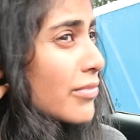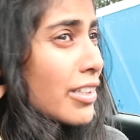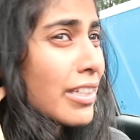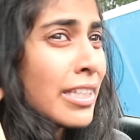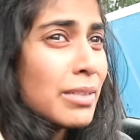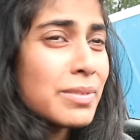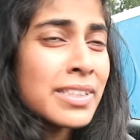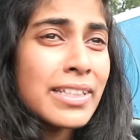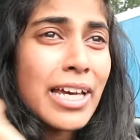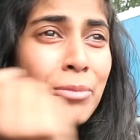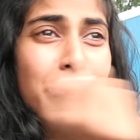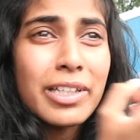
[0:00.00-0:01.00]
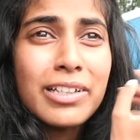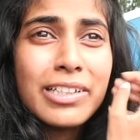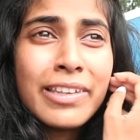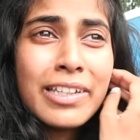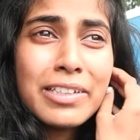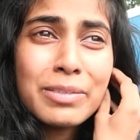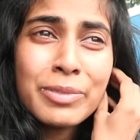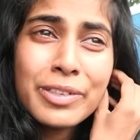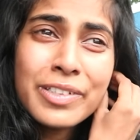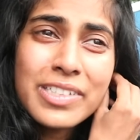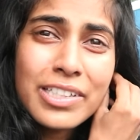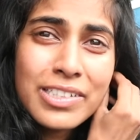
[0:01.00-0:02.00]
I keep snapping. I think it's
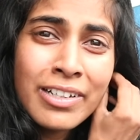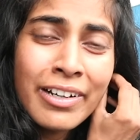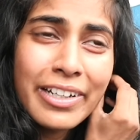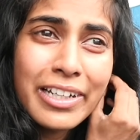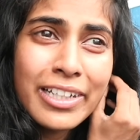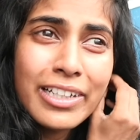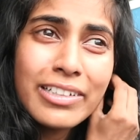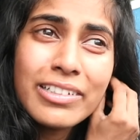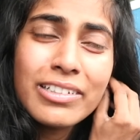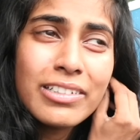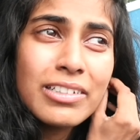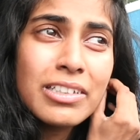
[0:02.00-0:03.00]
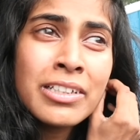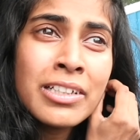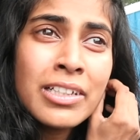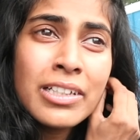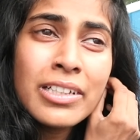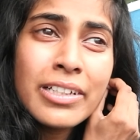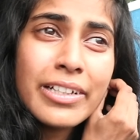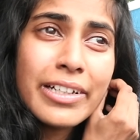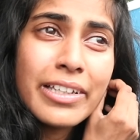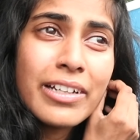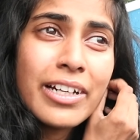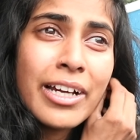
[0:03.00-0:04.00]
because I just can't,
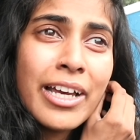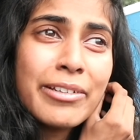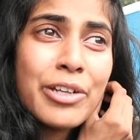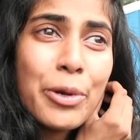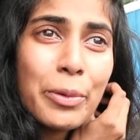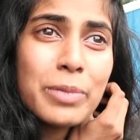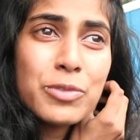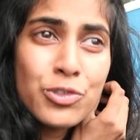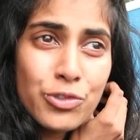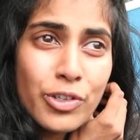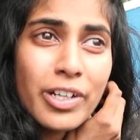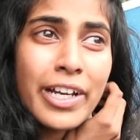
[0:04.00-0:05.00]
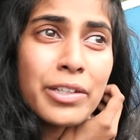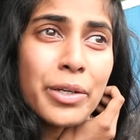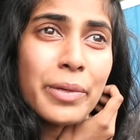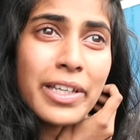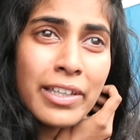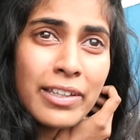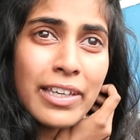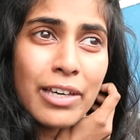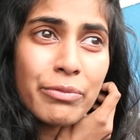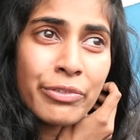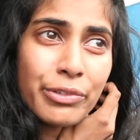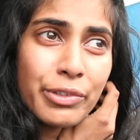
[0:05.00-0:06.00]
like, I know I'm strong. I know I can
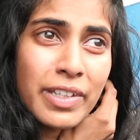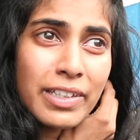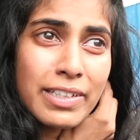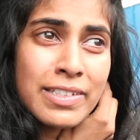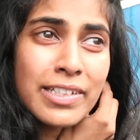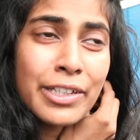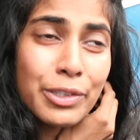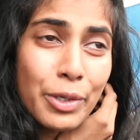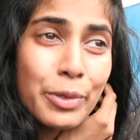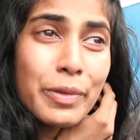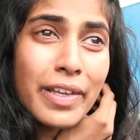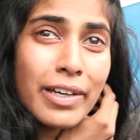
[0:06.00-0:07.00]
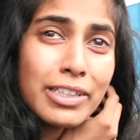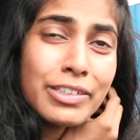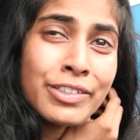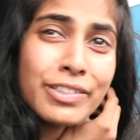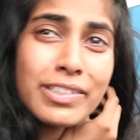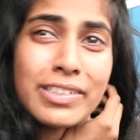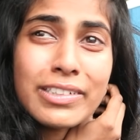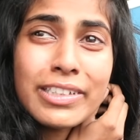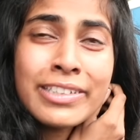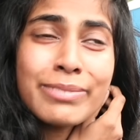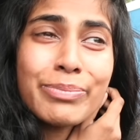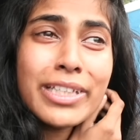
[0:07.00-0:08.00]
get through this. I know that. It's just,
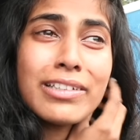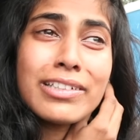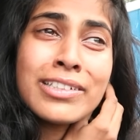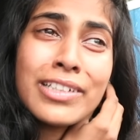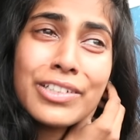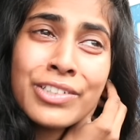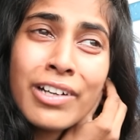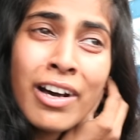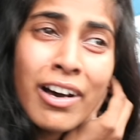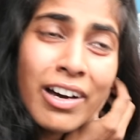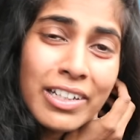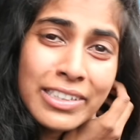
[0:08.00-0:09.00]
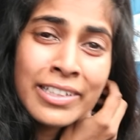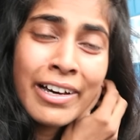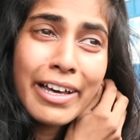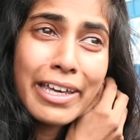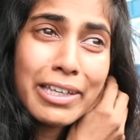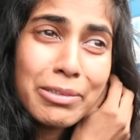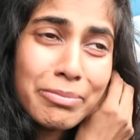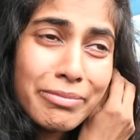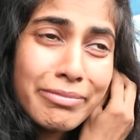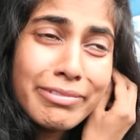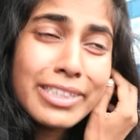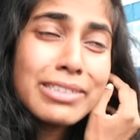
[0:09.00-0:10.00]
it's been such a hard time.
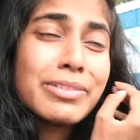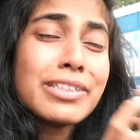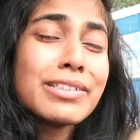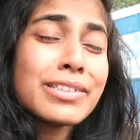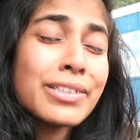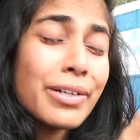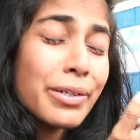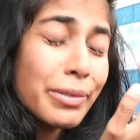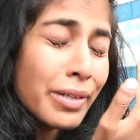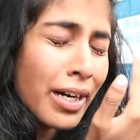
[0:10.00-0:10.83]
It's been so